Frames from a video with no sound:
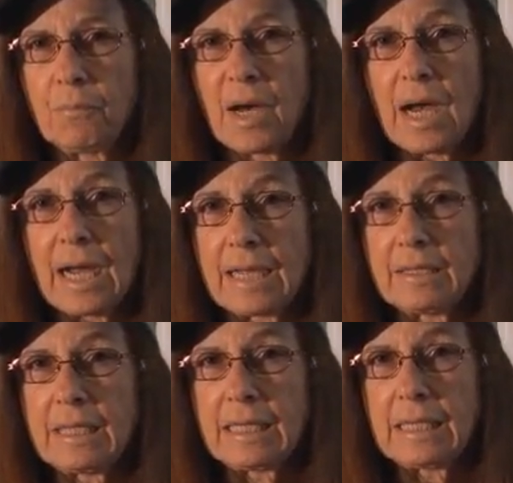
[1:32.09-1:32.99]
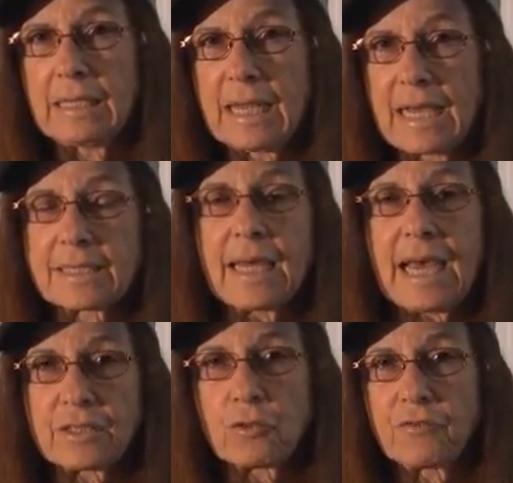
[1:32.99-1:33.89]
by the NASA
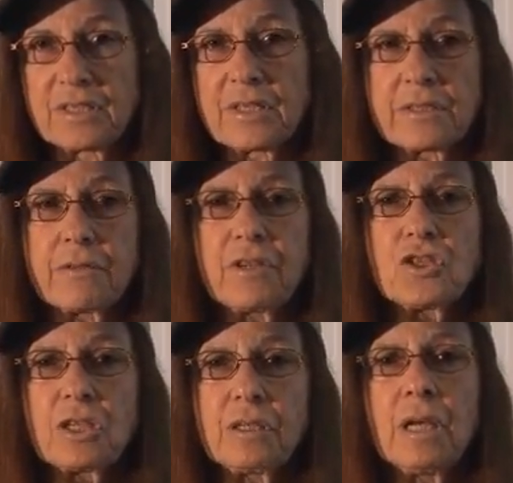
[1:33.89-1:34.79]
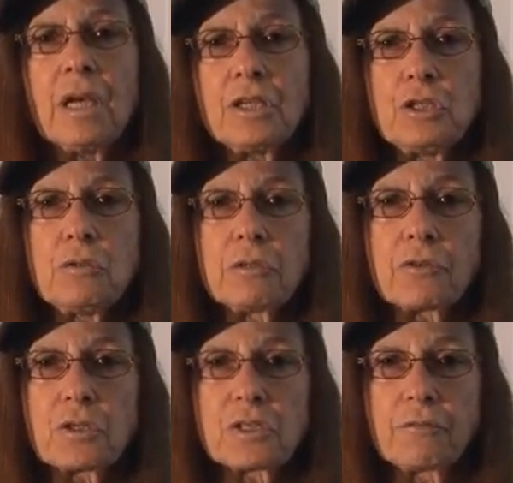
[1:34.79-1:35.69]
Astrophysics Division
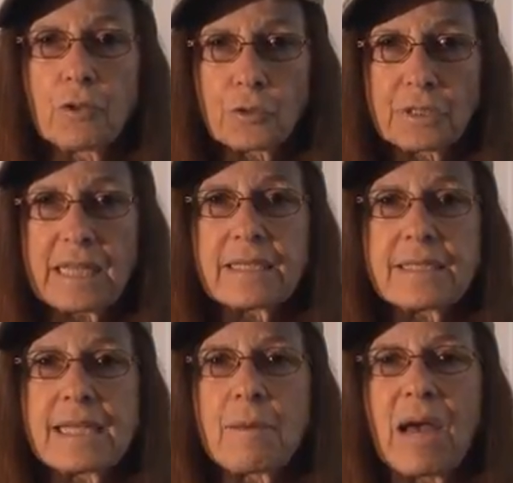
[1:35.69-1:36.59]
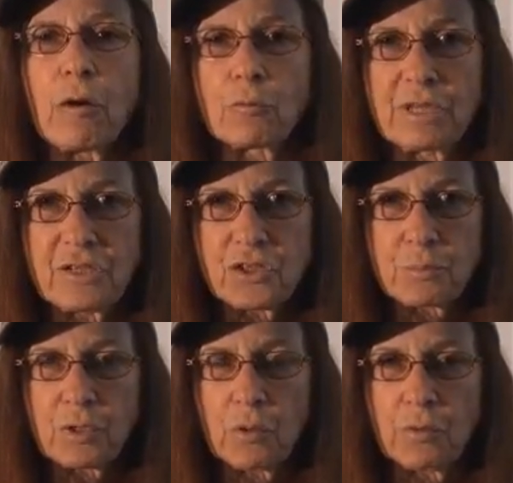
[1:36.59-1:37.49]
Universe of Learning STEM Outreach
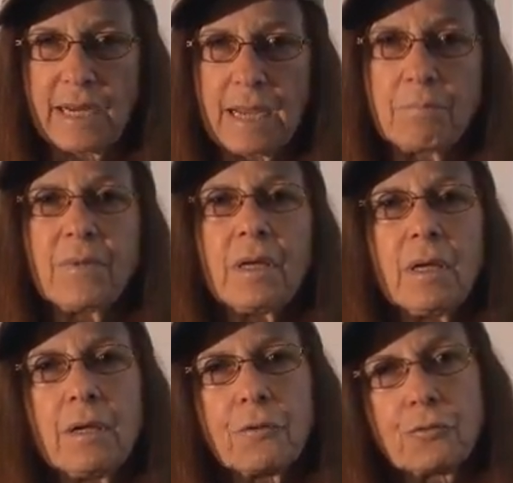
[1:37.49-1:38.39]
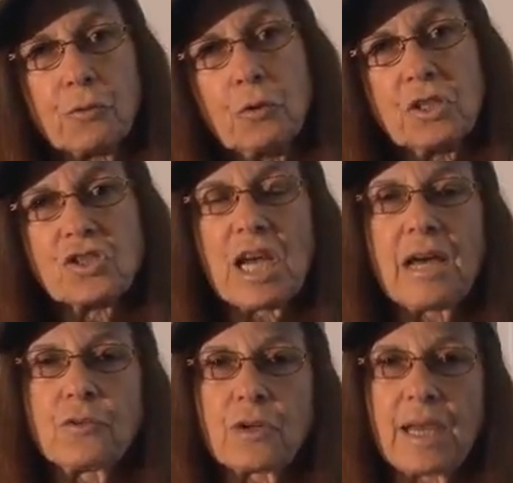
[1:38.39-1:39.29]
Program through the
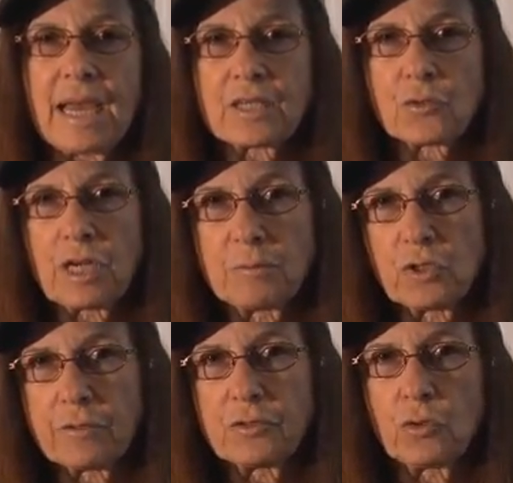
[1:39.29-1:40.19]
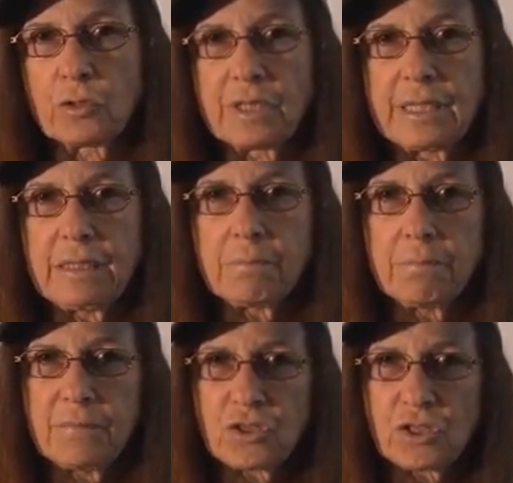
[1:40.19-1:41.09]
Chandra X-ray Observatory
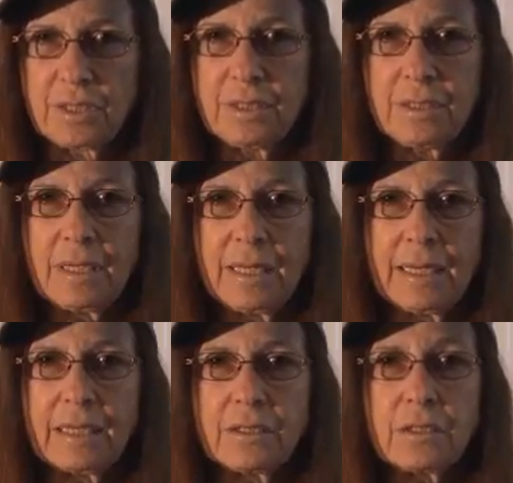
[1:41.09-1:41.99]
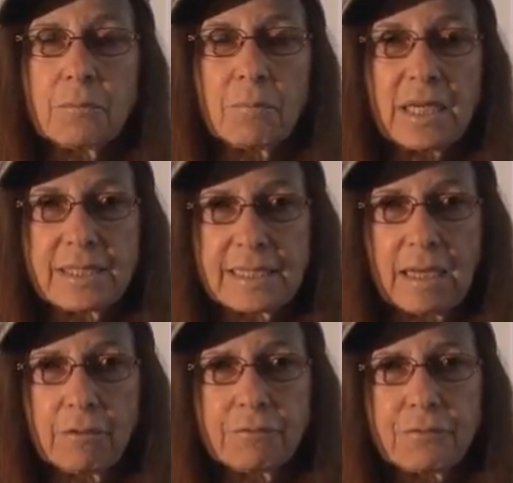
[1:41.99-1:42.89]
mission and
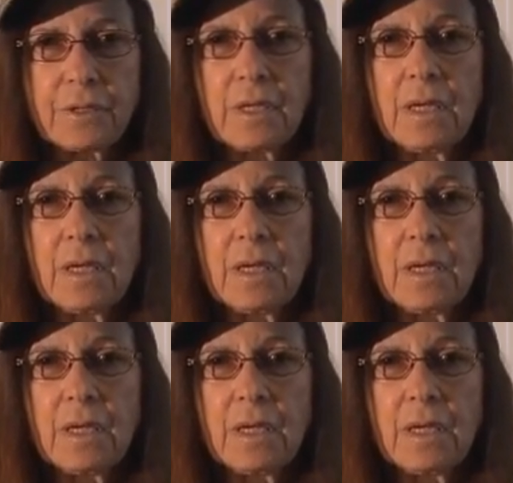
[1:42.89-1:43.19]
myself